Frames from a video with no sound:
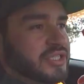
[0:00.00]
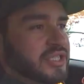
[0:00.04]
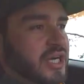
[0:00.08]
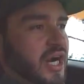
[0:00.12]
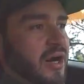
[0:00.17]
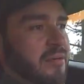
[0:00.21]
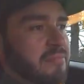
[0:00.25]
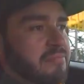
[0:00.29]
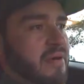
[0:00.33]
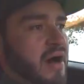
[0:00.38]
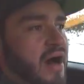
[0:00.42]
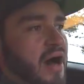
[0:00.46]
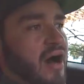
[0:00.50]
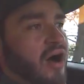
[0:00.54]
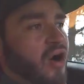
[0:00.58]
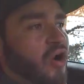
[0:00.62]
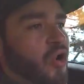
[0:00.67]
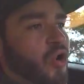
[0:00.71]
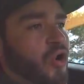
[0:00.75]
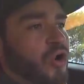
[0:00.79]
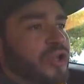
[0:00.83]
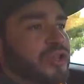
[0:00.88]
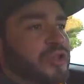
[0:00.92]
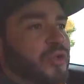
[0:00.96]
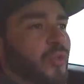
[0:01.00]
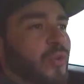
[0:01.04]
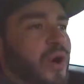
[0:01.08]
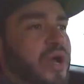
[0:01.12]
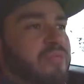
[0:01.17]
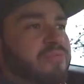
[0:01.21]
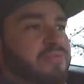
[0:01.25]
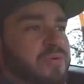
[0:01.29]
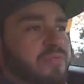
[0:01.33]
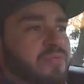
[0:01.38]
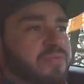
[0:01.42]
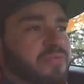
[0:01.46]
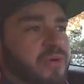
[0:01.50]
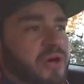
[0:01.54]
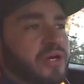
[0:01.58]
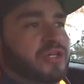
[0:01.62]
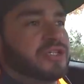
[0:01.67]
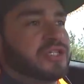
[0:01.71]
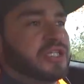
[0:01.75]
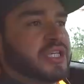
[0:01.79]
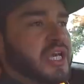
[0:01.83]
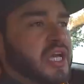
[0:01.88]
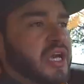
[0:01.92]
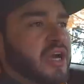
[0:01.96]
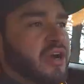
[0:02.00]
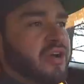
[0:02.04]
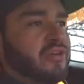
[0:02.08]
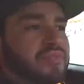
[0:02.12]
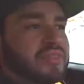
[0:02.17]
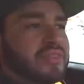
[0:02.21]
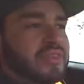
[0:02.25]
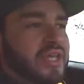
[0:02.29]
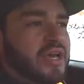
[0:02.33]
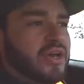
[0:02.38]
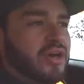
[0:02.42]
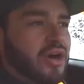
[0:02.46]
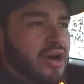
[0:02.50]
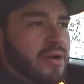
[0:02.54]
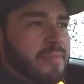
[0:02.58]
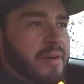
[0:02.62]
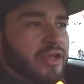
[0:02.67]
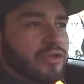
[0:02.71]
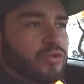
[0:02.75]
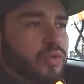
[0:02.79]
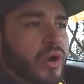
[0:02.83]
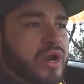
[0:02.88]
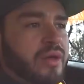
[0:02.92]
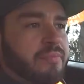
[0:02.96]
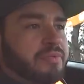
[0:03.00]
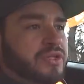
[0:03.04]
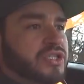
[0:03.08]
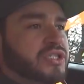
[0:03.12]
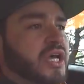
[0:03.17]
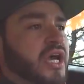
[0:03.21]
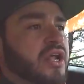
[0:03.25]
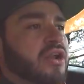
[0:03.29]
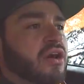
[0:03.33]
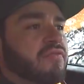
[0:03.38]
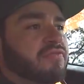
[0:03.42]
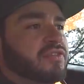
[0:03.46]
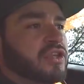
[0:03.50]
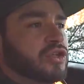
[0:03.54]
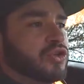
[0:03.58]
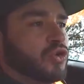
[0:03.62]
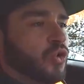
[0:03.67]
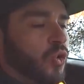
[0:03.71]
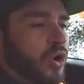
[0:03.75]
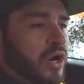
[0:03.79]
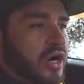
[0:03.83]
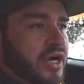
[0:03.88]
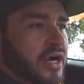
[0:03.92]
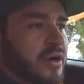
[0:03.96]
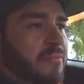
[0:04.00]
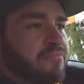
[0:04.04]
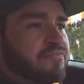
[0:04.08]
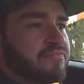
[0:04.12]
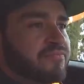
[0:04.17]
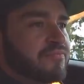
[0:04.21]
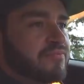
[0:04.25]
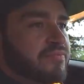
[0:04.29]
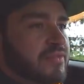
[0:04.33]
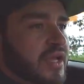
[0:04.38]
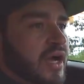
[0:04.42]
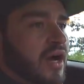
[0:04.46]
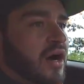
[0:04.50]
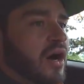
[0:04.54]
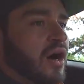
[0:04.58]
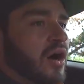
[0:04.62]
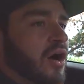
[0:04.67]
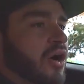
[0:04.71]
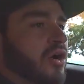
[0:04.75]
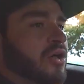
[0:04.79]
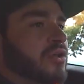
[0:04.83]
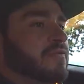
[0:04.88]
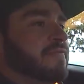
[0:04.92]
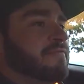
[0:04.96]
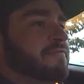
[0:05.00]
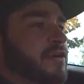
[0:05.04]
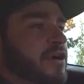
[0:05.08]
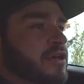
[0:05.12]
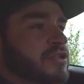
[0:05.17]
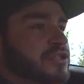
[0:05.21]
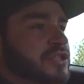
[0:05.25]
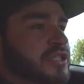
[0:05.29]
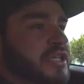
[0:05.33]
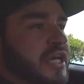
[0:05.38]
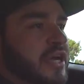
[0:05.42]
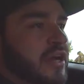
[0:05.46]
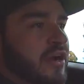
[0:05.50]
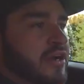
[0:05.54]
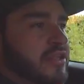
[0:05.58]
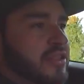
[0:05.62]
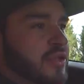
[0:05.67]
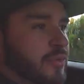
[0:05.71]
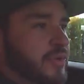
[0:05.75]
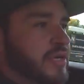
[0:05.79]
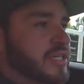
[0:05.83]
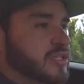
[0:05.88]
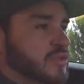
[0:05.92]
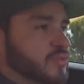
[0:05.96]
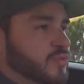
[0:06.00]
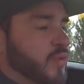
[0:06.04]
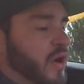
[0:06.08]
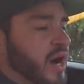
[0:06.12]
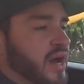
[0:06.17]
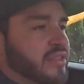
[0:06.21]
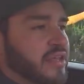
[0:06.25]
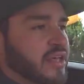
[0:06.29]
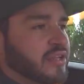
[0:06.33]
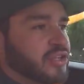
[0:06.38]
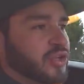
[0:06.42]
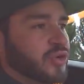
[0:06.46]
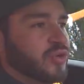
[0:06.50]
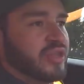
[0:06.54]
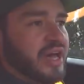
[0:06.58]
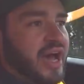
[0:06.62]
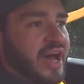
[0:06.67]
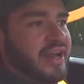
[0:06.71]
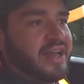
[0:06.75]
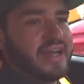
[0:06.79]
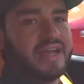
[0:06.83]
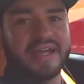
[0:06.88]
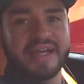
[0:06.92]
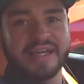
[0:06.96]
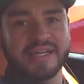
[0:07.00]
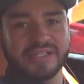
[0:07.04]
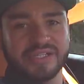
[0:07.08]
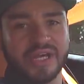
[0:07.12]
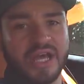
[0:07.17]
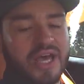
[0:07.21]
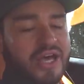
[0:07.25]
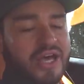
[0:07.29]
come all the way from first gear. They cut about 20% off the torque on first gear, and the reason why they do that is